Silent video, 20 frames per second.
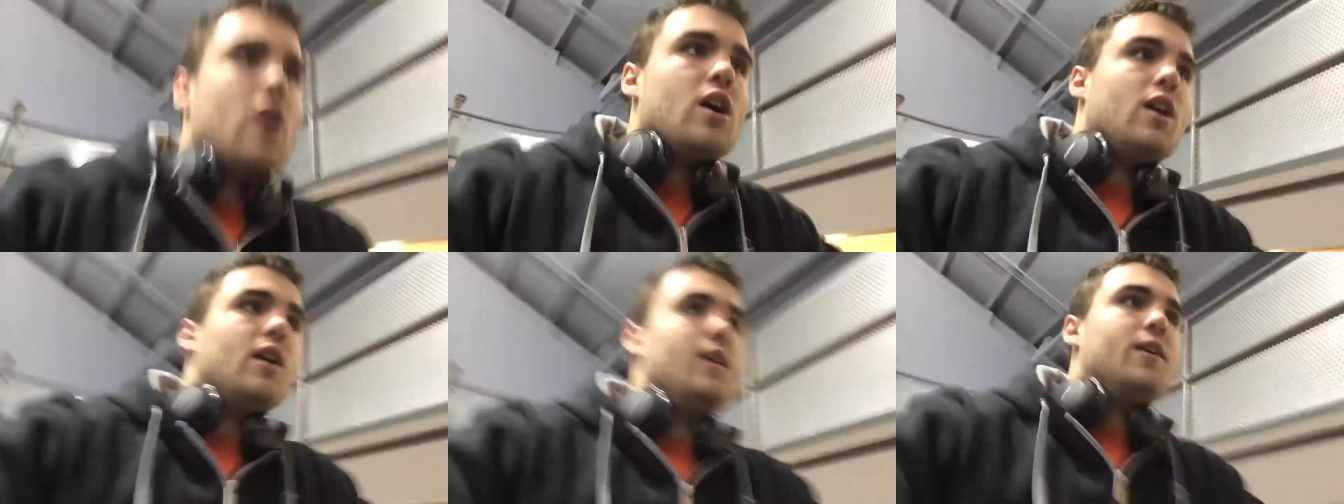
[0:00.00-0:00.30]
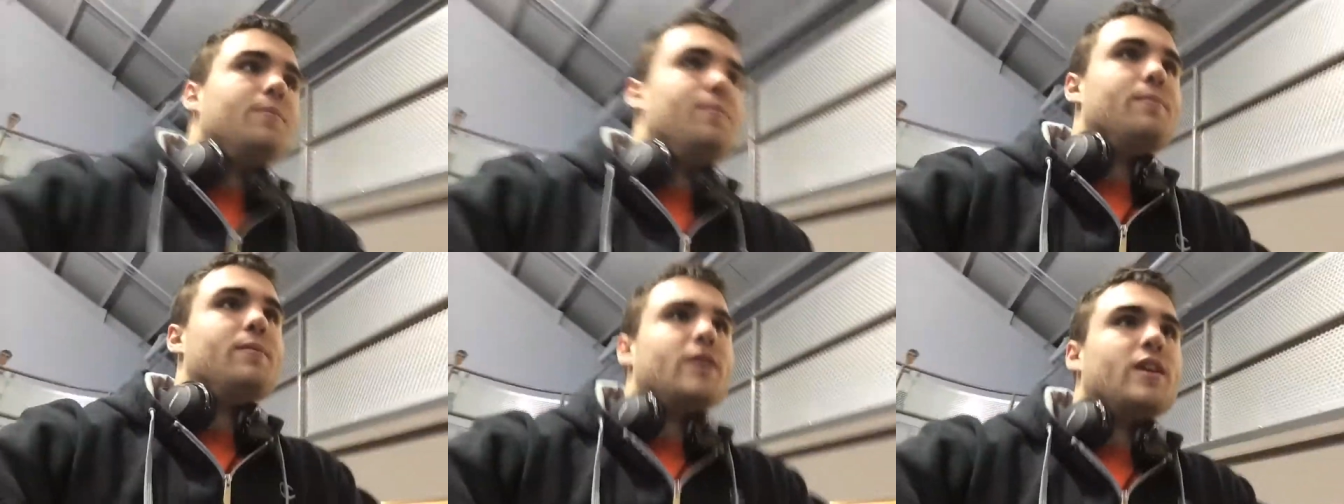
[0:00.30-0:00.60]

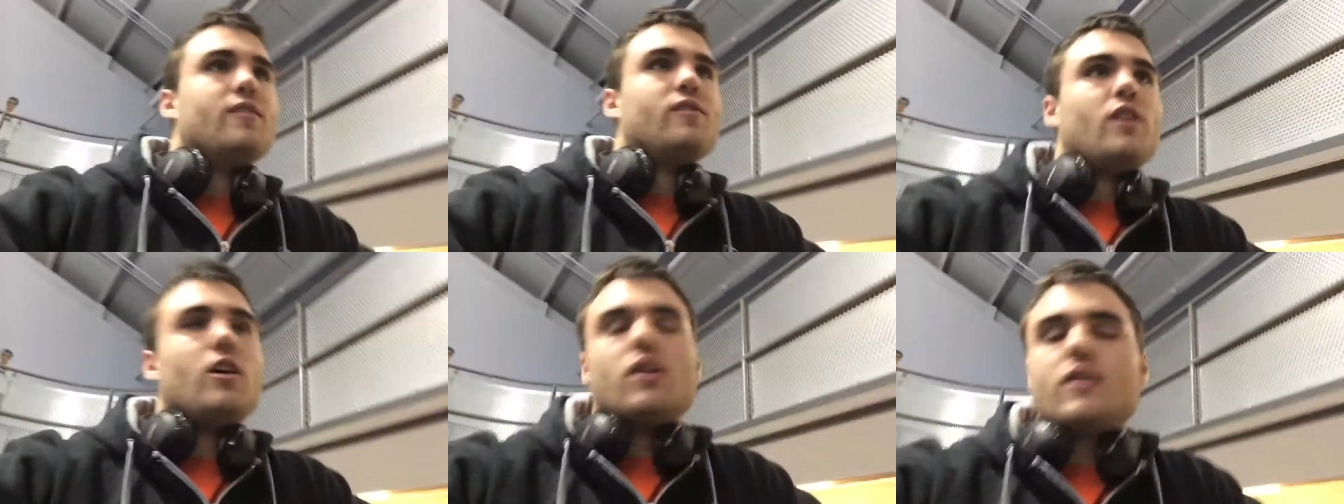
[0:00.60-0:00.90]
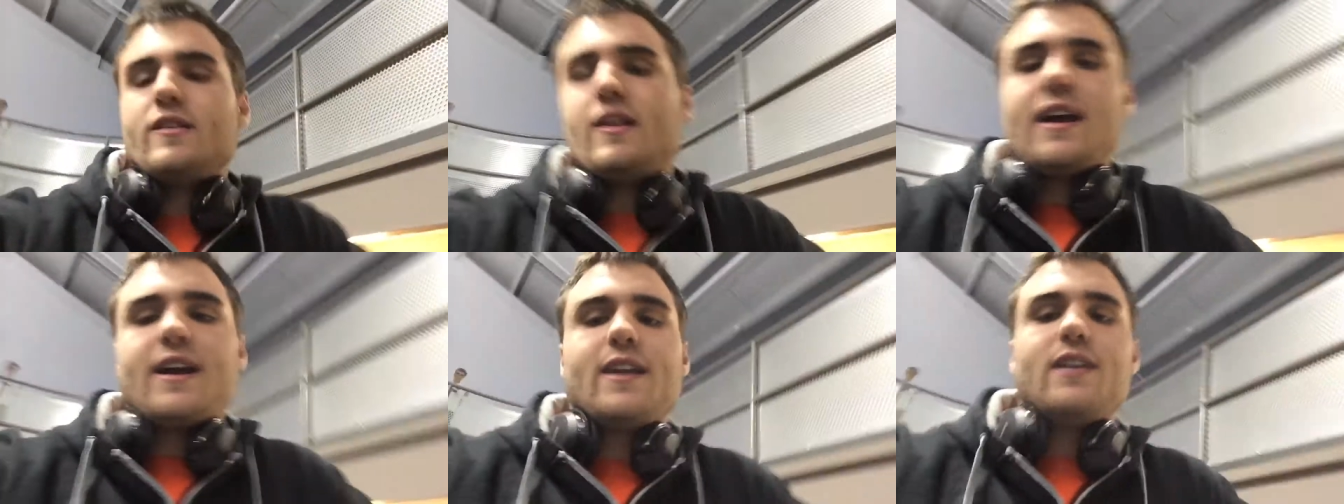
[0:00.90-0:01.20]
Um, as long
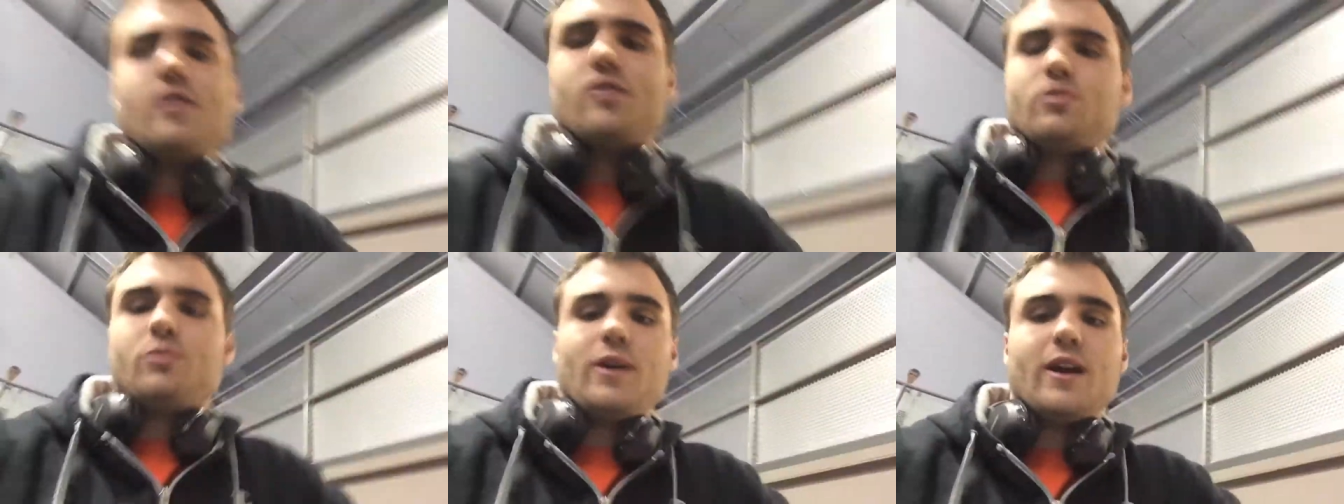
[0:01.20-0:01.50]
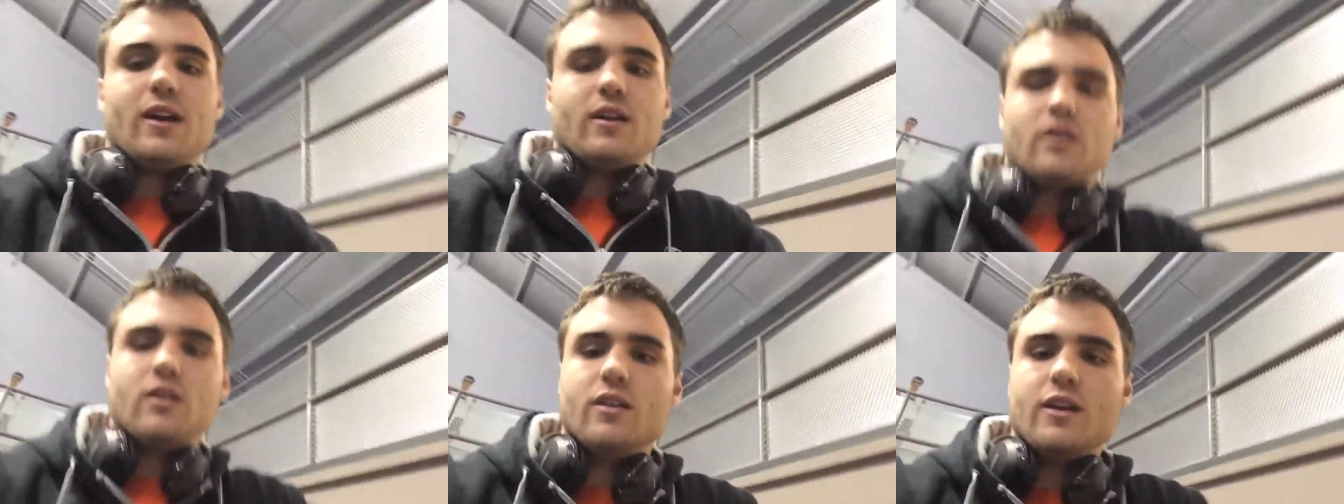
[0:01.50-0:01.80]
as I get a
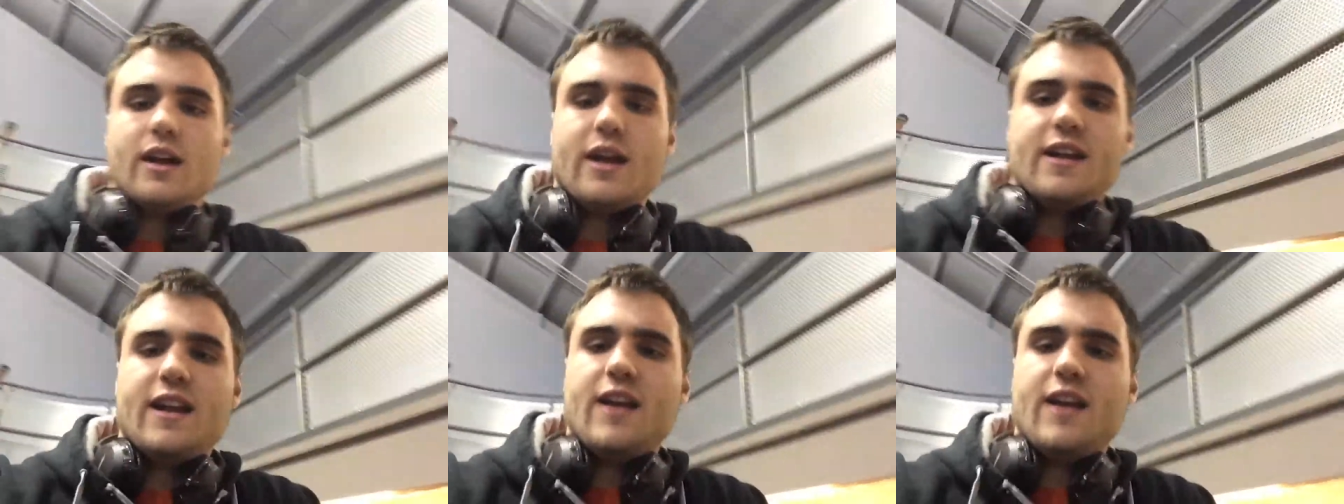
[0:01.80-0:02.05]
sweat going, I